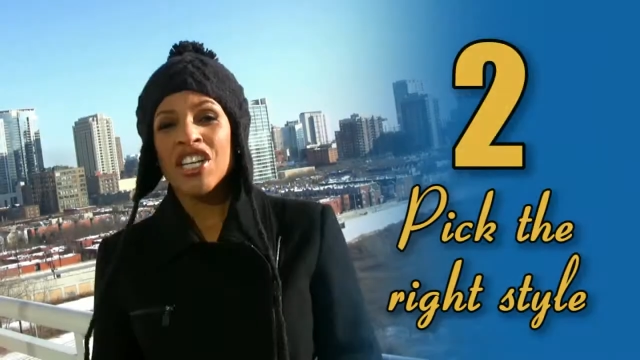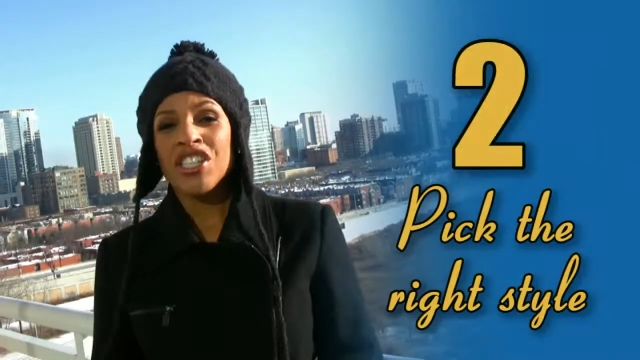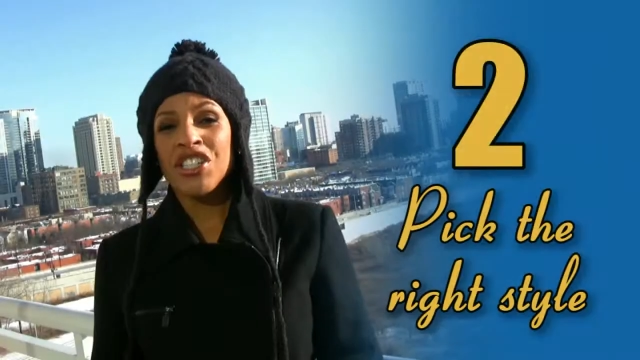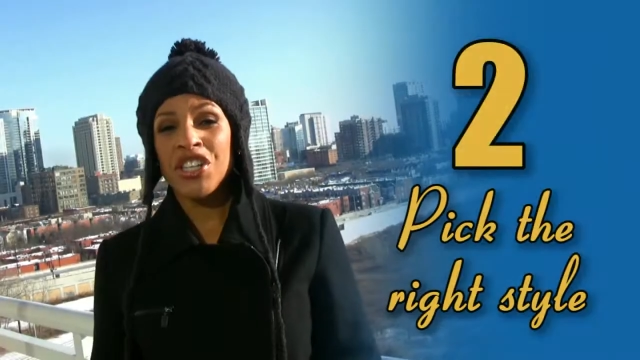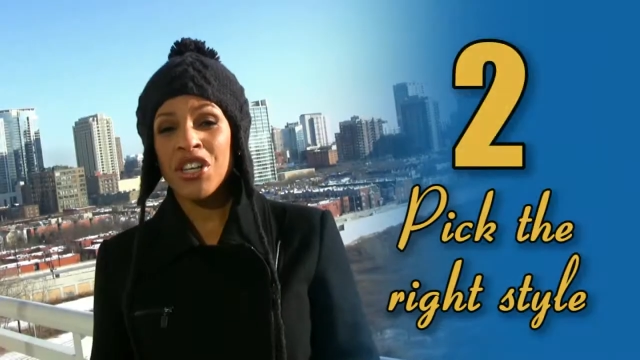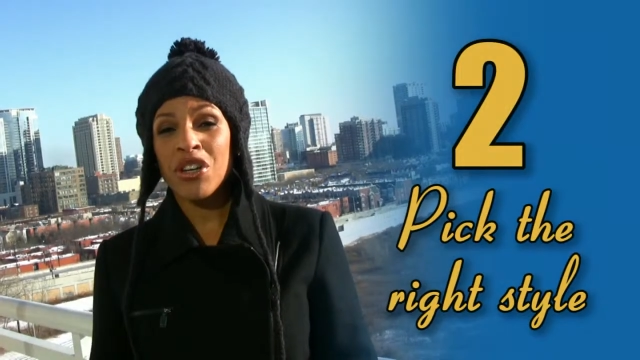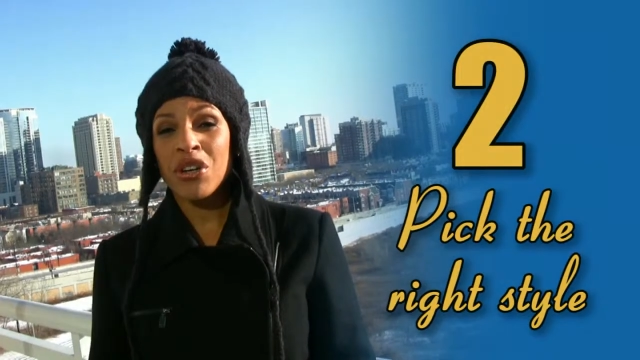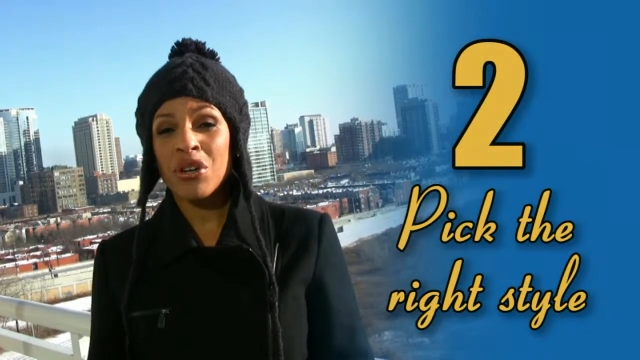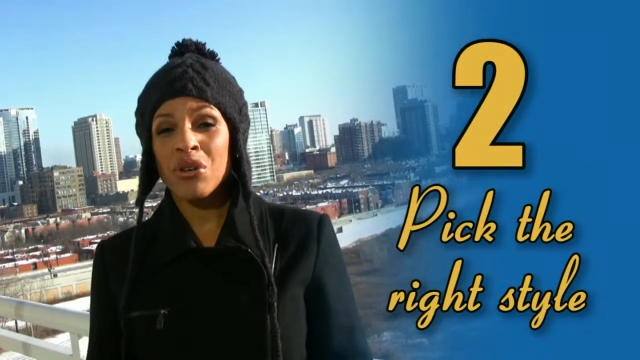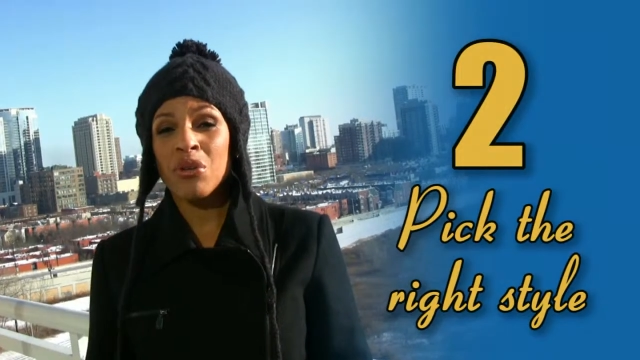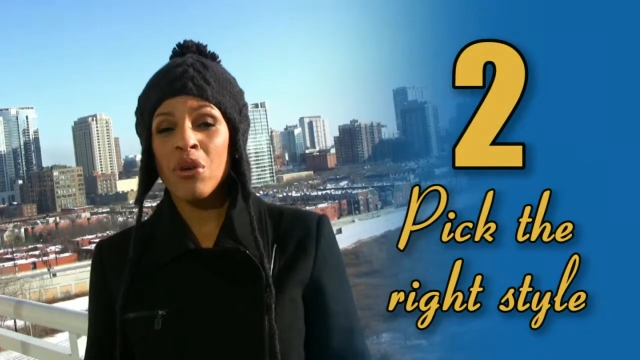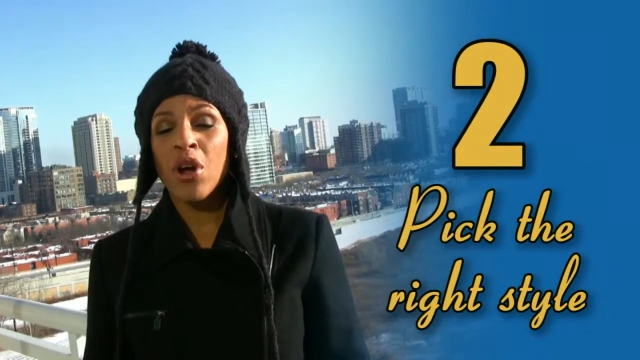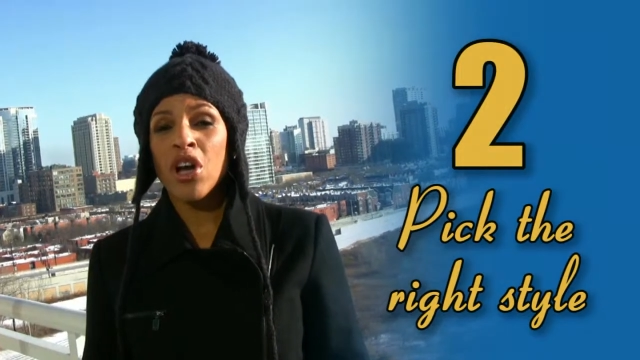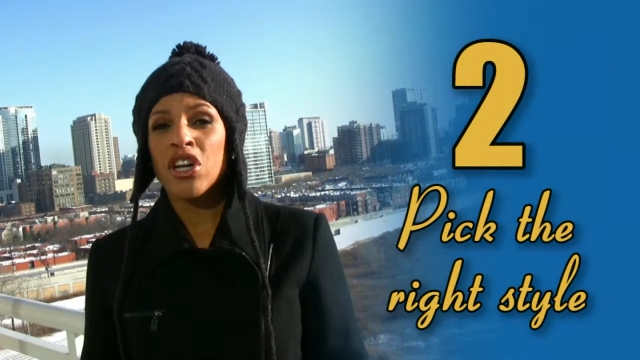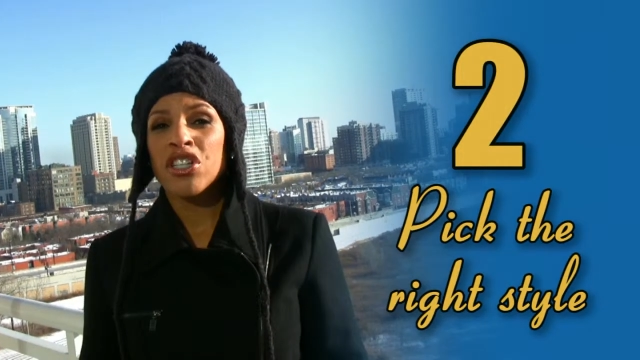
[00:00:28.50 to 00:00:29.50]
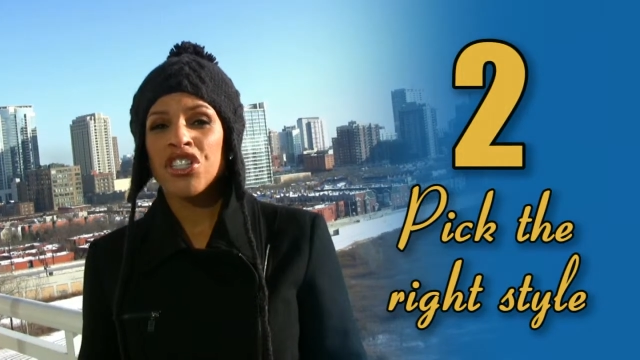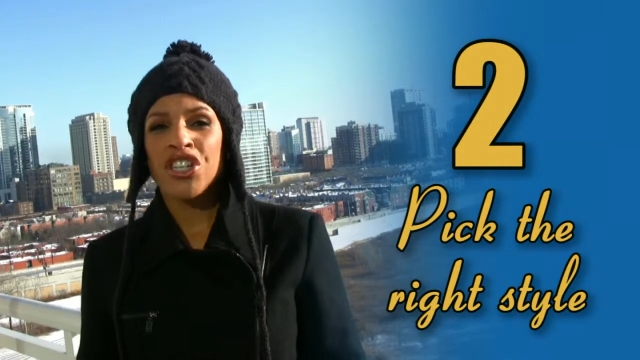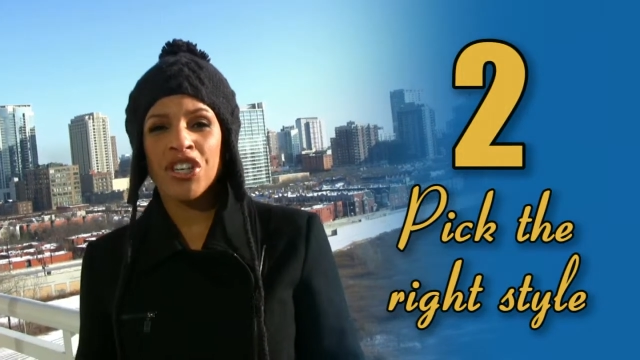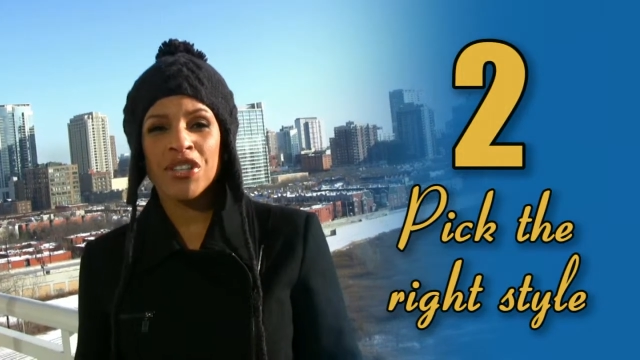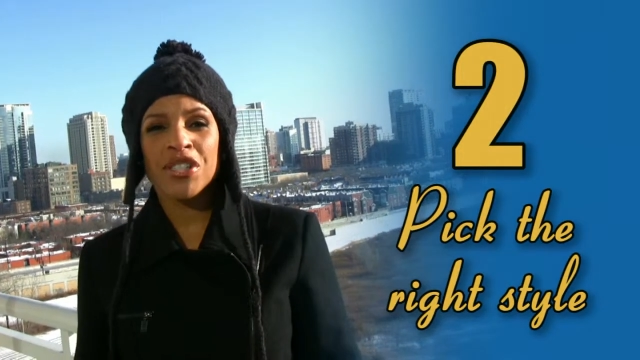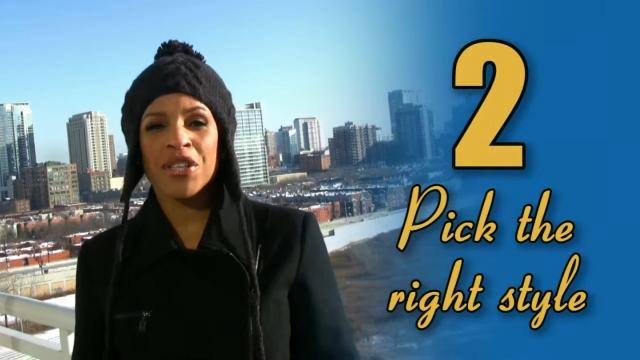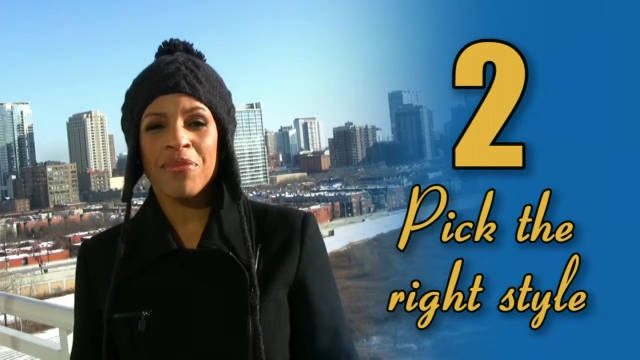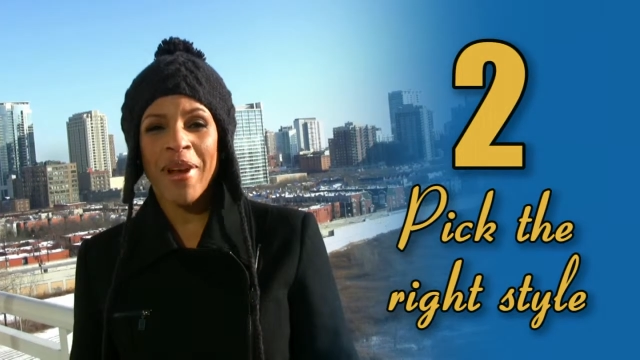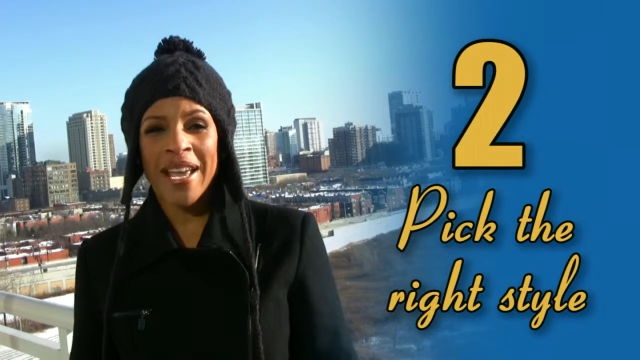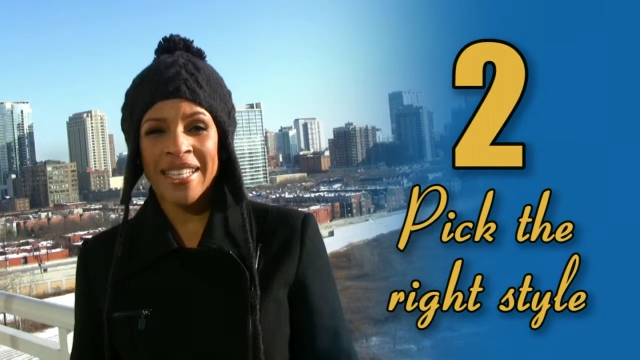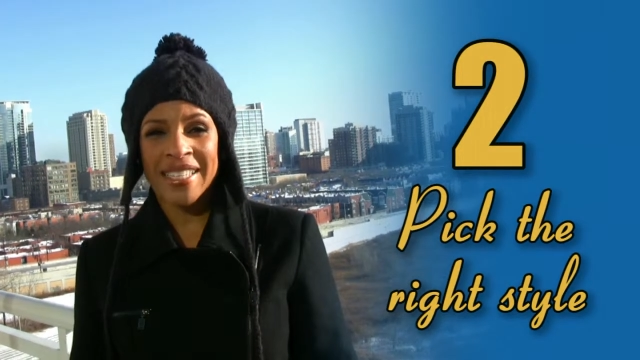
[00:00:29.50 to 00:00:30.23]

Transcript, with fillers: Two, Choose the right